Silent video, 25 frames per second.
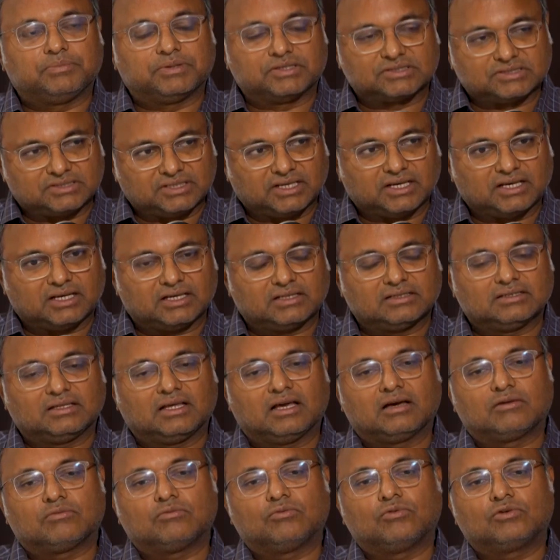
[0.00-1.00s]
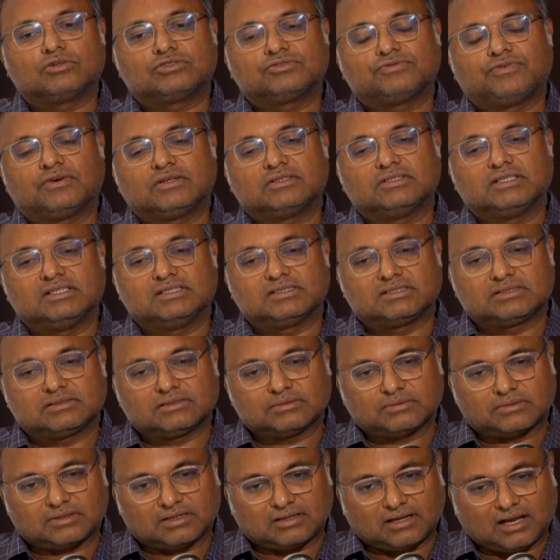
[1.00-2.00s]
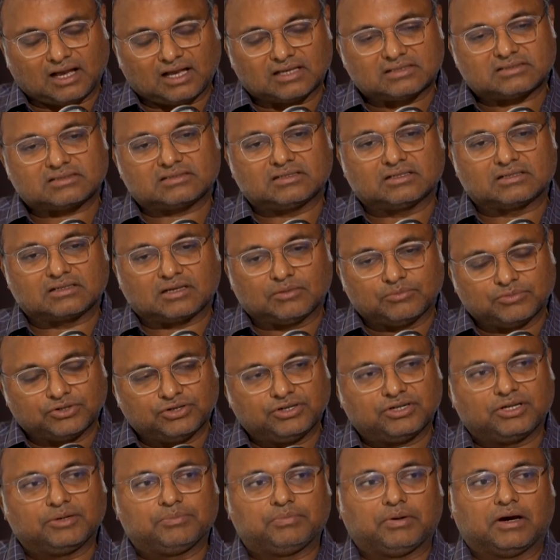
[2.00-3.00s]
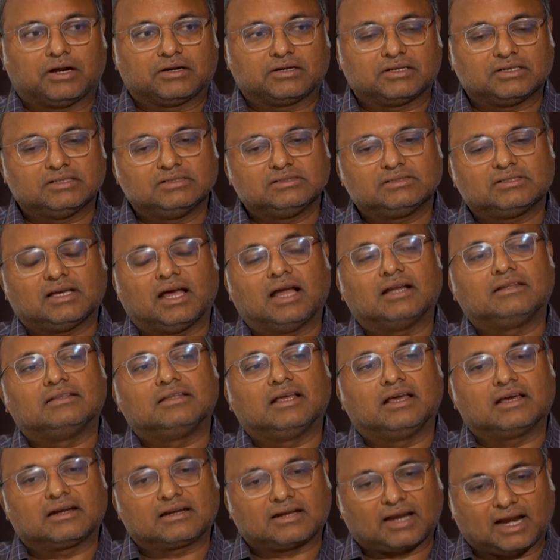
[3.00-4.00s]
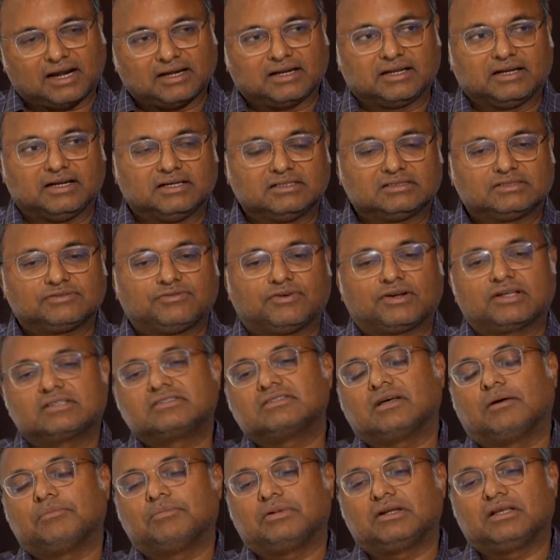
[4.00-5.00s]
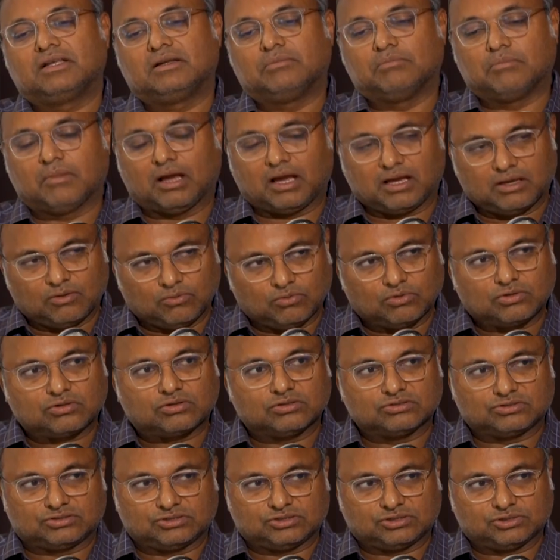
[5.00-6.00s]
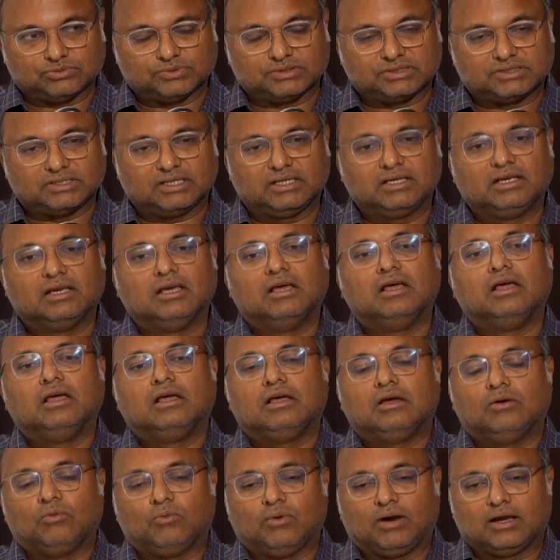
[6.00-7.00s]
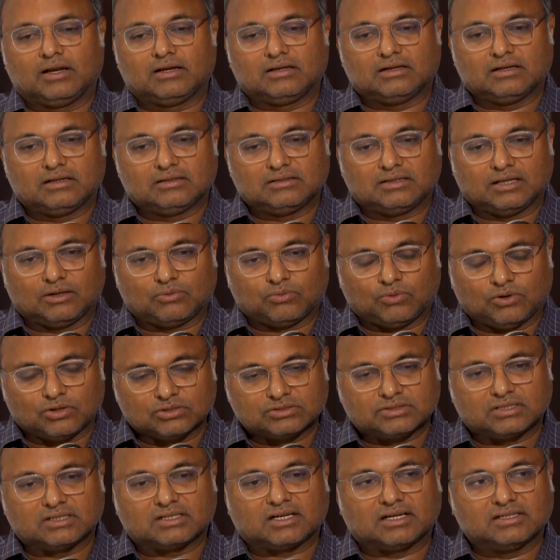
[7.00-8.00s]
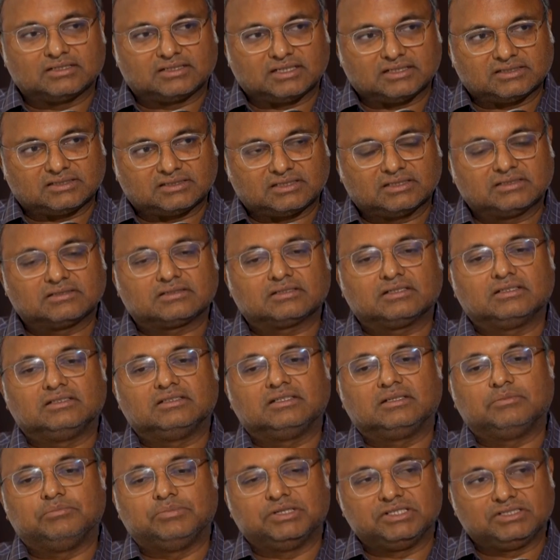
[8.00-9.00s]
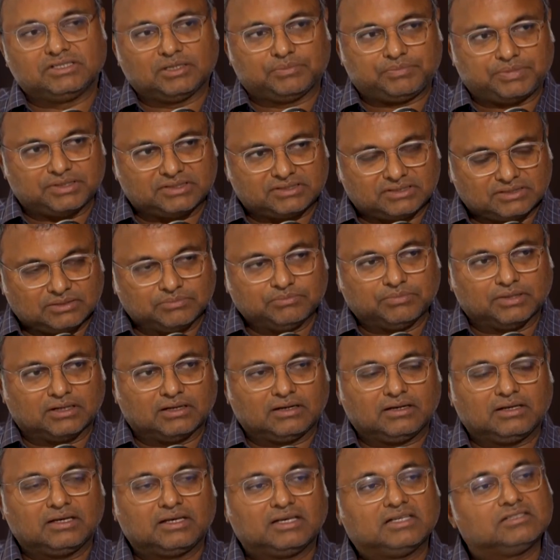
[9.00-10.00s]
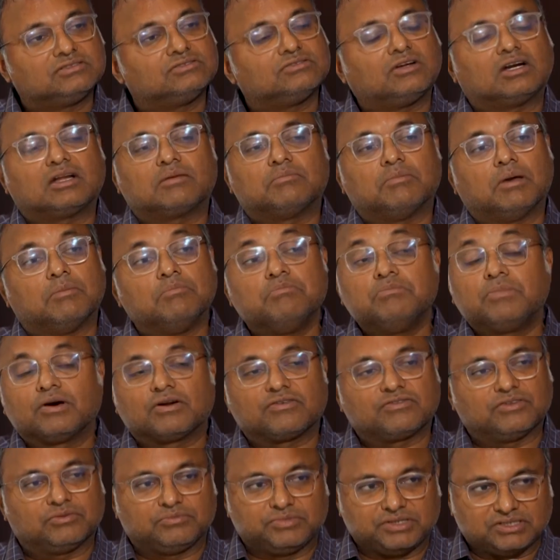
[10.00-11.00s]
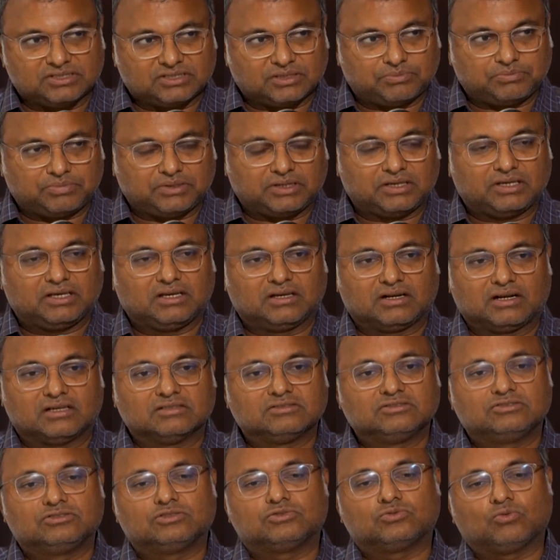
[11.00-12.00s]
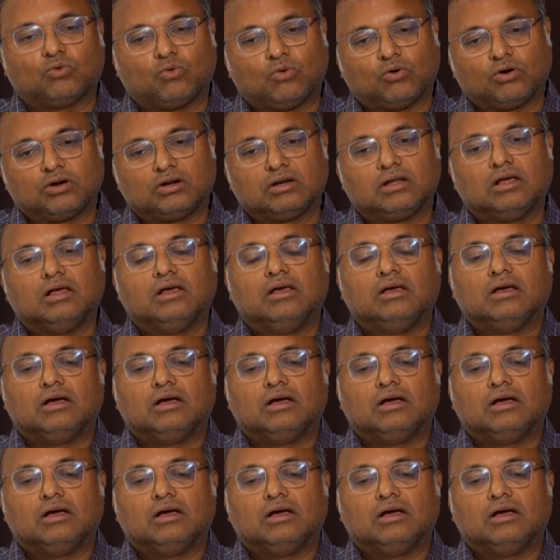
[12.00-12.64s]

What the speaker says: per se. They are votes for these caste and community parties and their candidates. For example, in my own constituency, while there was a contestant in the BJP symbol, he is not a member of the BJP. He runs his own